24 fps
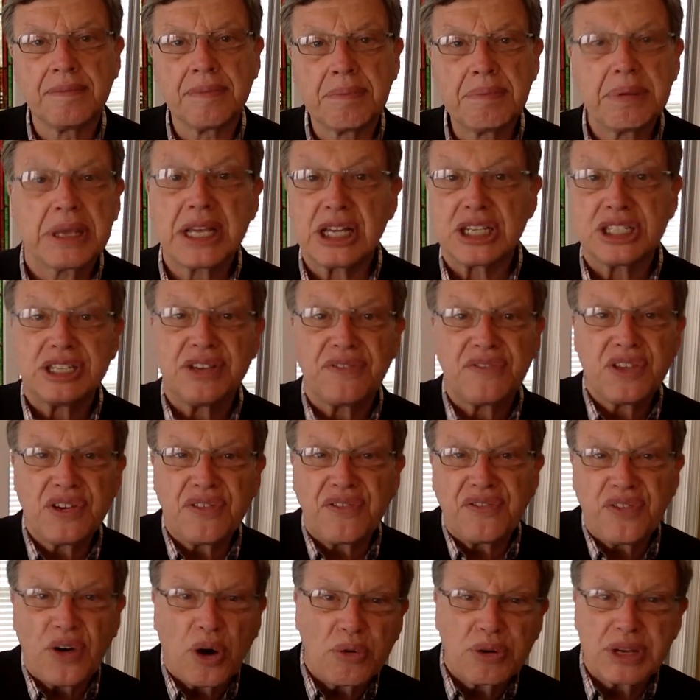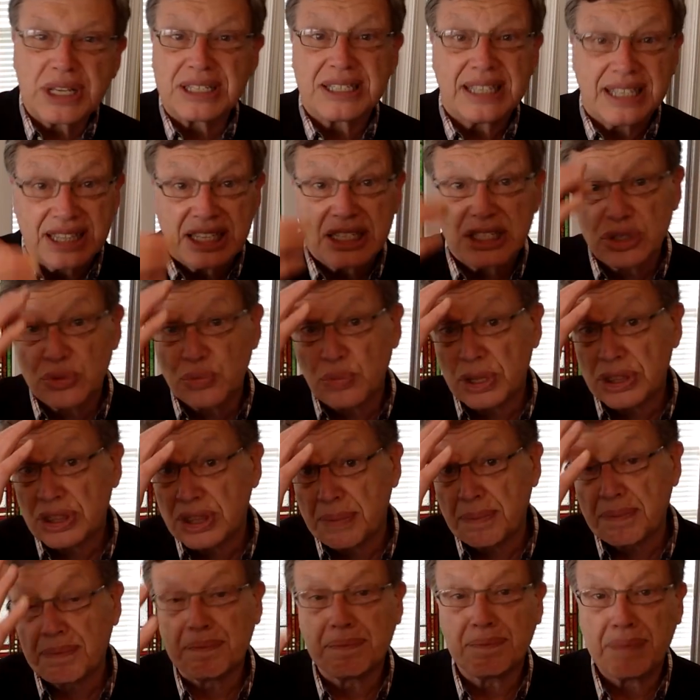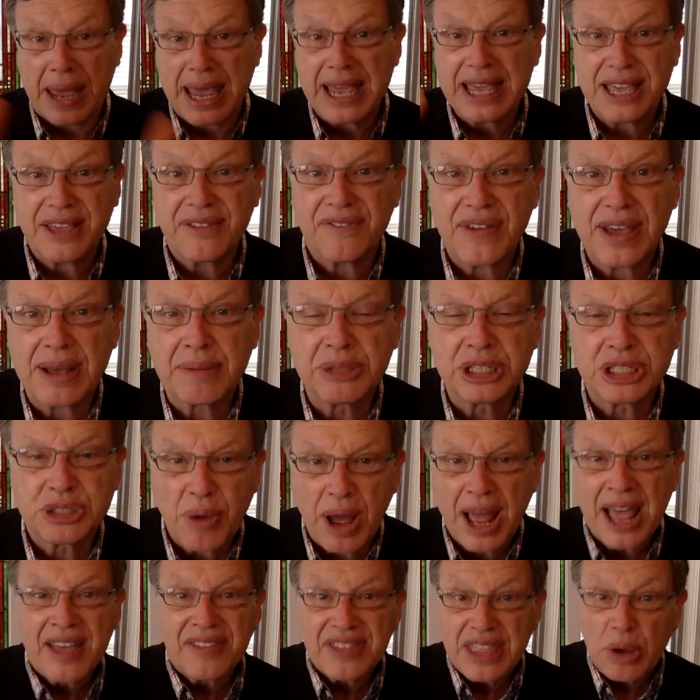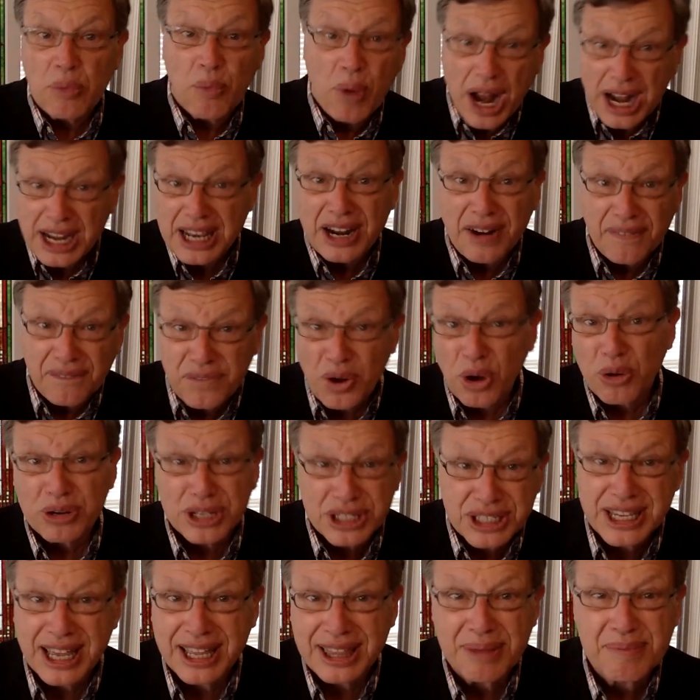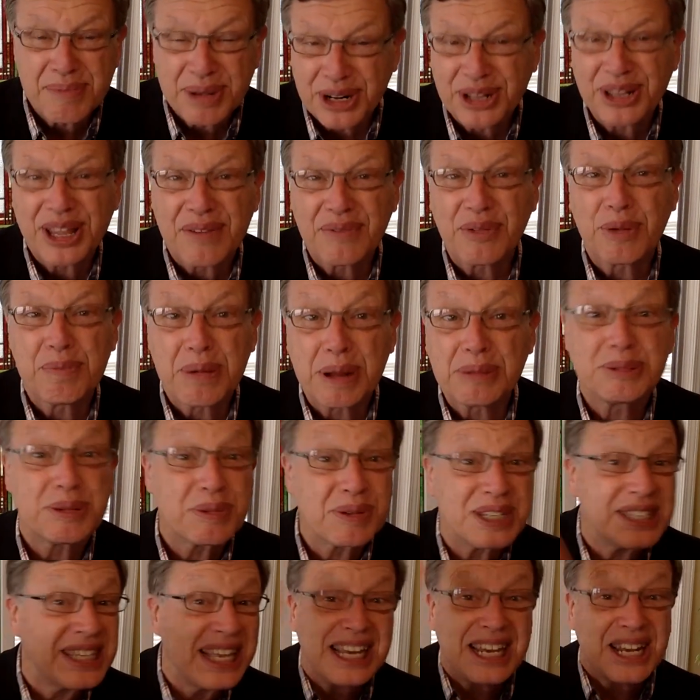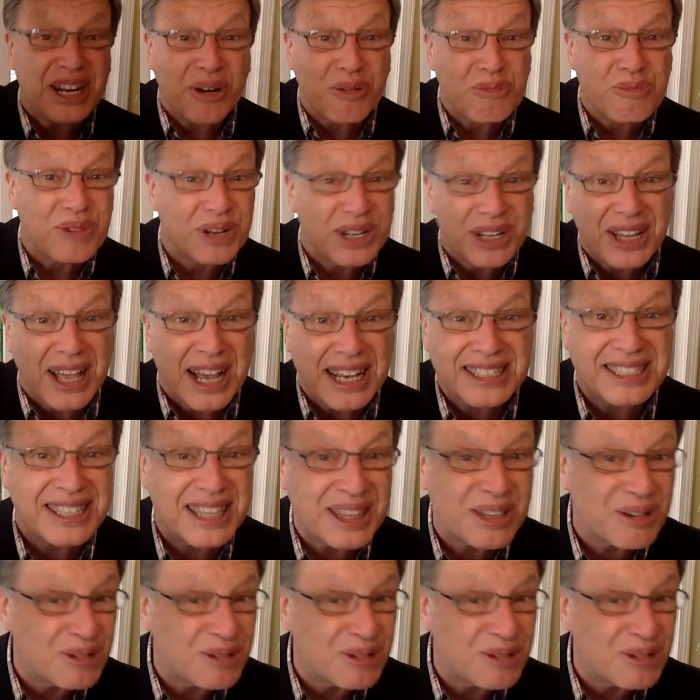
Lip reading: Because if you focus, and this is what the banking families want, they want you to focus on the middle-level puppets because then you don't realize that